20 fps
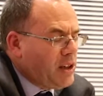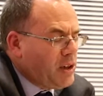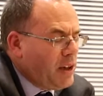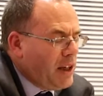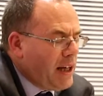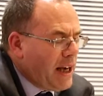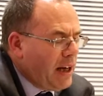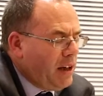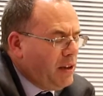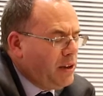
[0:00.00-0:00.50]

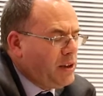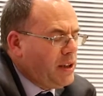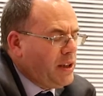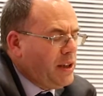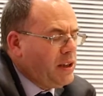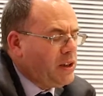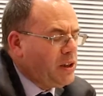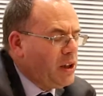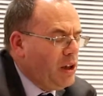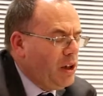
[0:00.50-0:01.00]

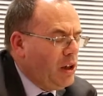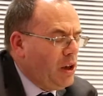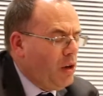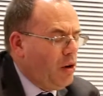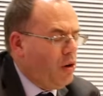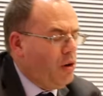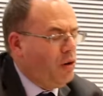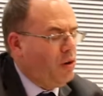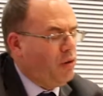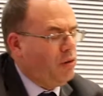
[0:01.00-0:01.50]
externalities
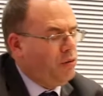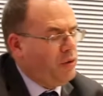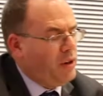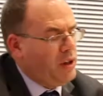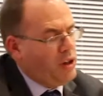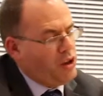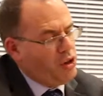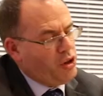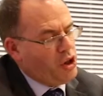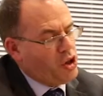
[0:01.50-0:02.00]
of
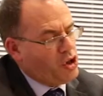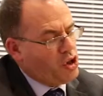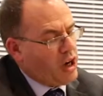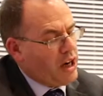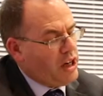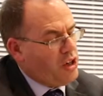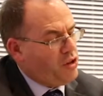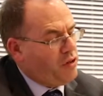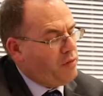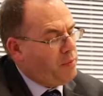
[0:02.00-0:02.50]
the
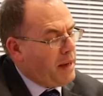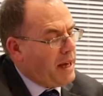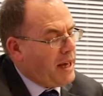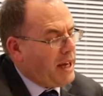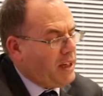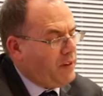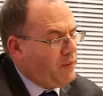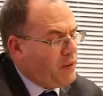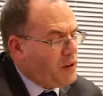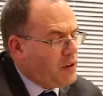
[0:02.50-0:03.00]
change of
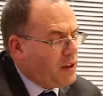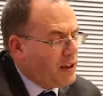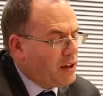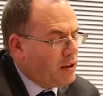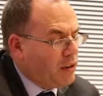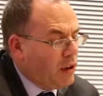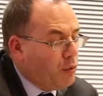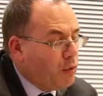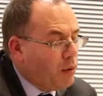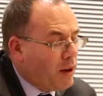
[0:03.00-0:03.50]
behaviour that
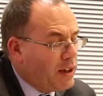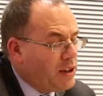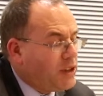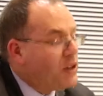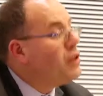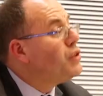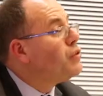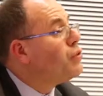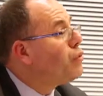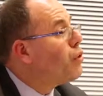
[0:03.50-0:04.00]

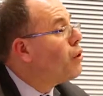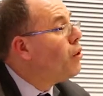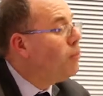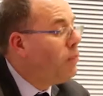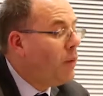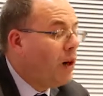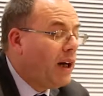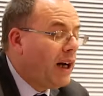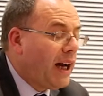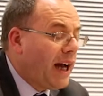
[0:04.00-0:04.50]
arises
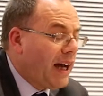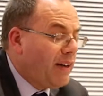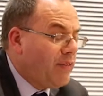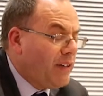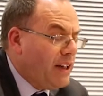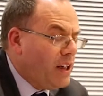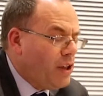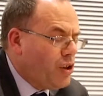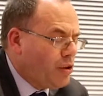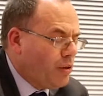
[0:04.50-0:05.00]
from
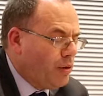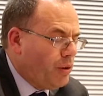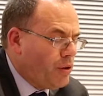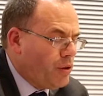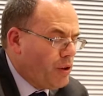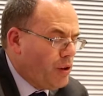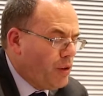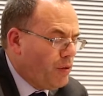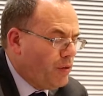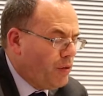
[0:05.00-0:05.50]
having
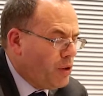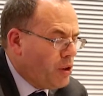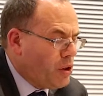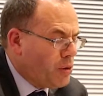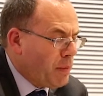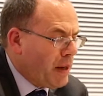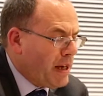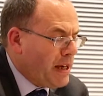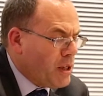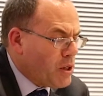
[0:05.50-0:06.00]
insurance in the
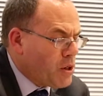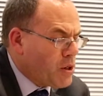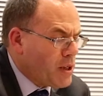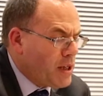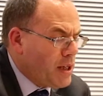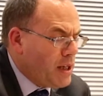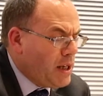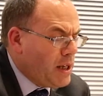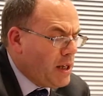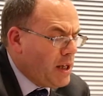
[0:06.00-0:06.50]
first place.
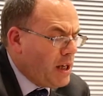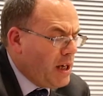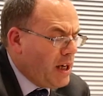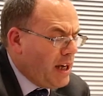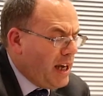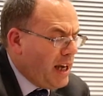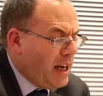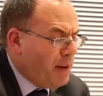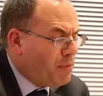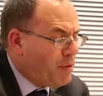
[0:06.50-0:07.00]

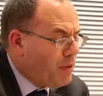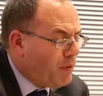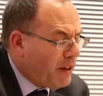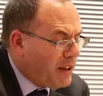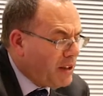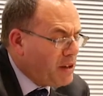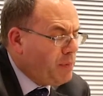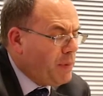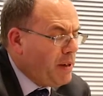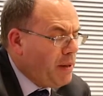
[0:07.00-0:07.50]
It
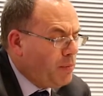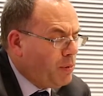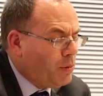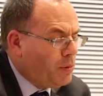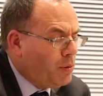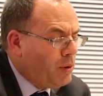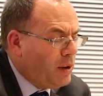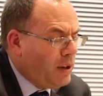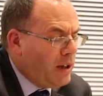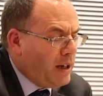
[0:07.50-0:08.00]
provides
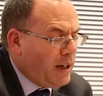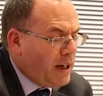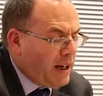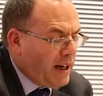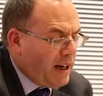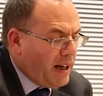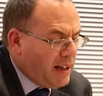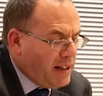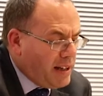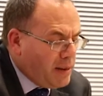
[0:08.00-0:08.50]
people
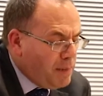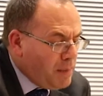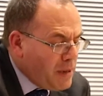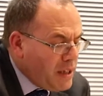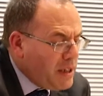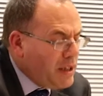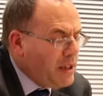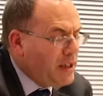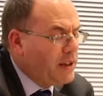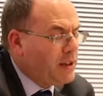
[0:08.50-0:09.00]
an
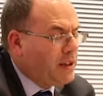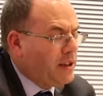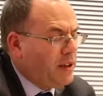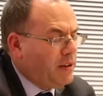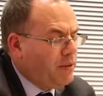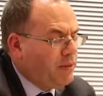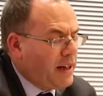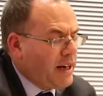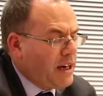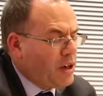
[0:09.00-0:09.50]
immediate
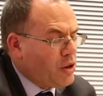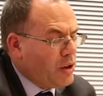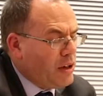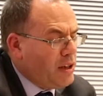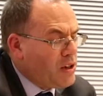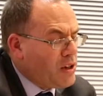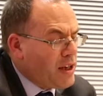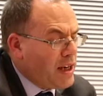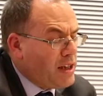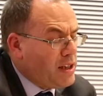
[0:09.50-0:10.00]

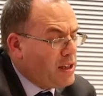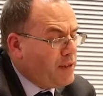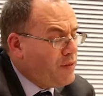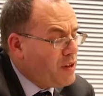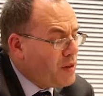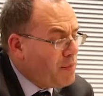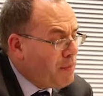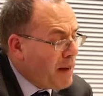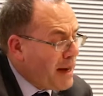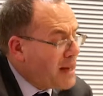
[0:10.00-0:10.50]
financial
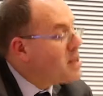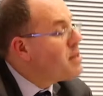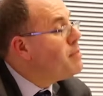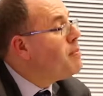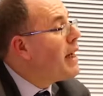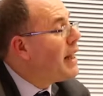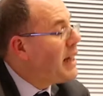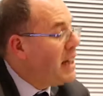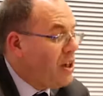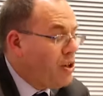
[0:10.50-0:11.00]
incentive to better
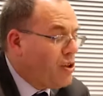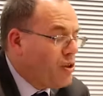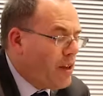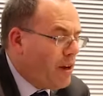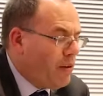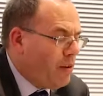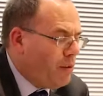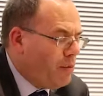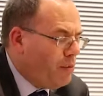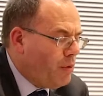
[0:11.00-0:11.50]
manage
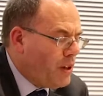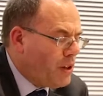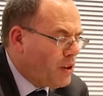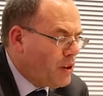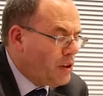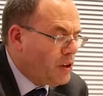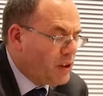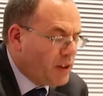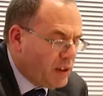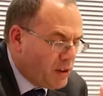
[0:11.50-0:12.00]
their own
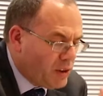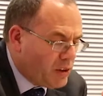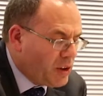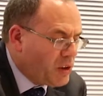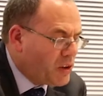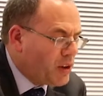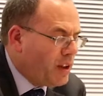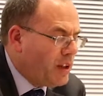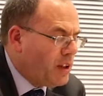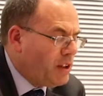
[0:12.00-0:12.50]
risks and
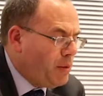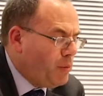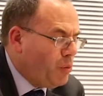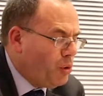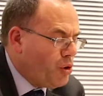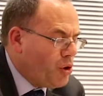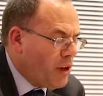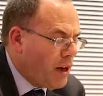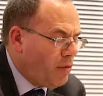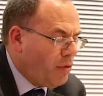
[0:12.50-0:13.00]
society
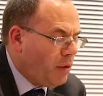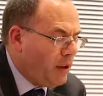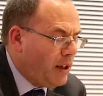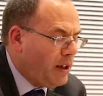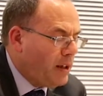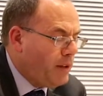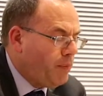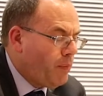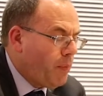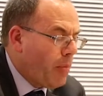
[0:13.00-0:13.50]
more
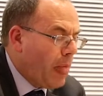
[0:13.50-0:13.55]
generally.